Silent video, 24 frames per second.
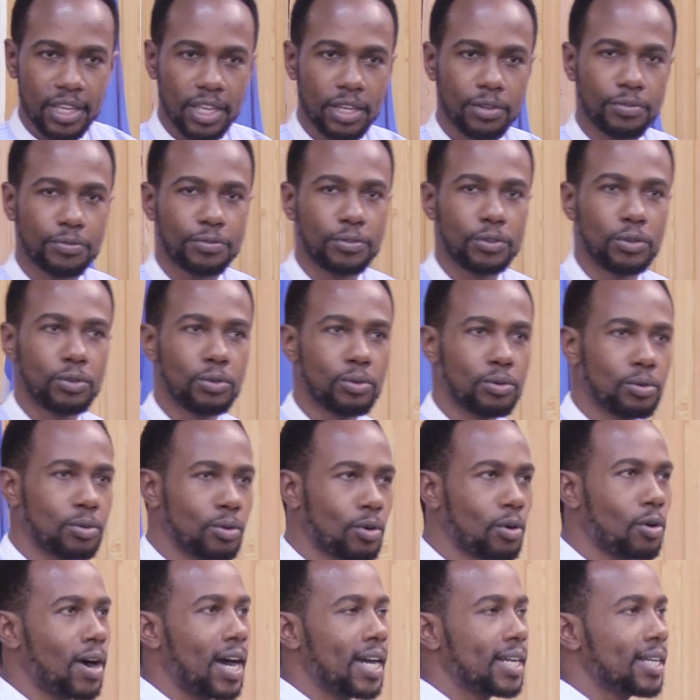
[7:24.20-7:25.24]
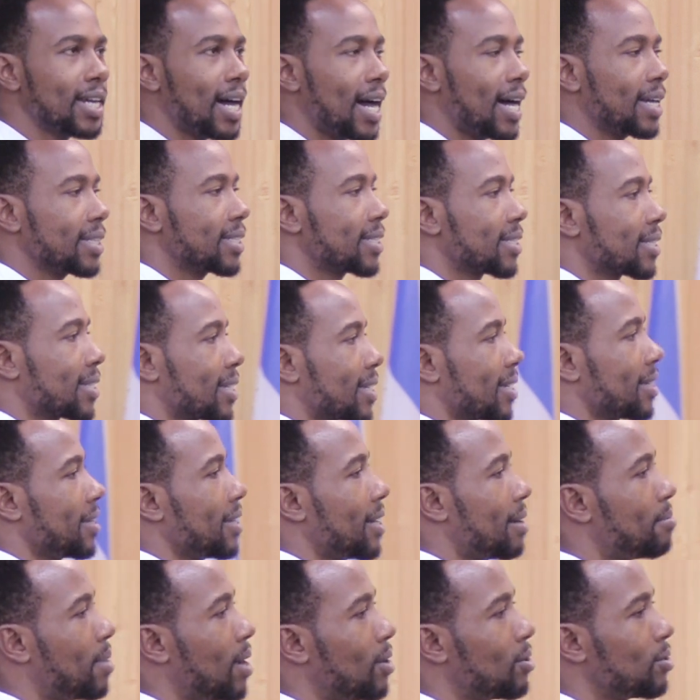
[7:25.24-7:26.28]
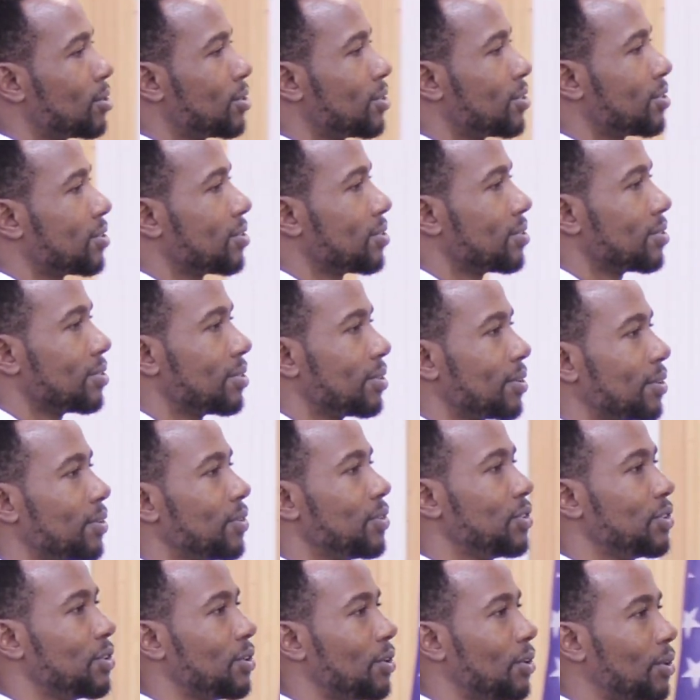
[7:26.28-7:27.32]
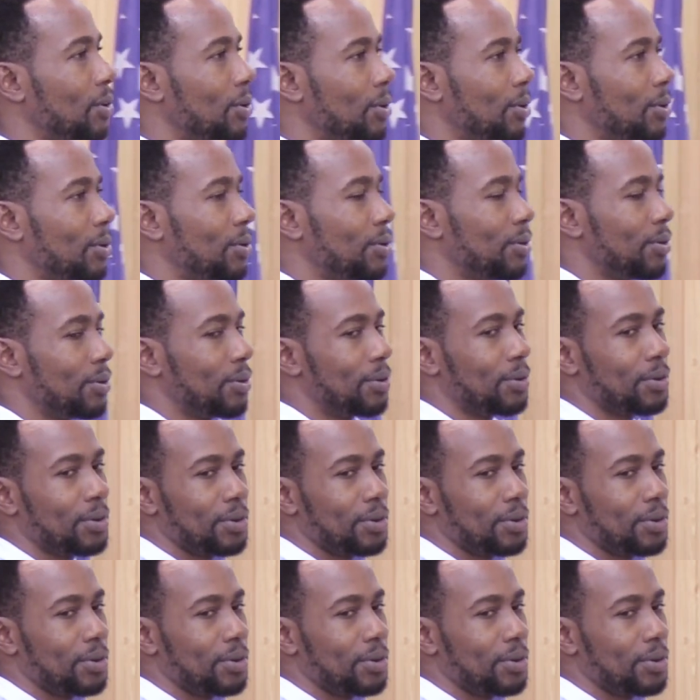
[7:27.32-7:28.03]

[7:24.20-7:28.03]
If you go and ask about your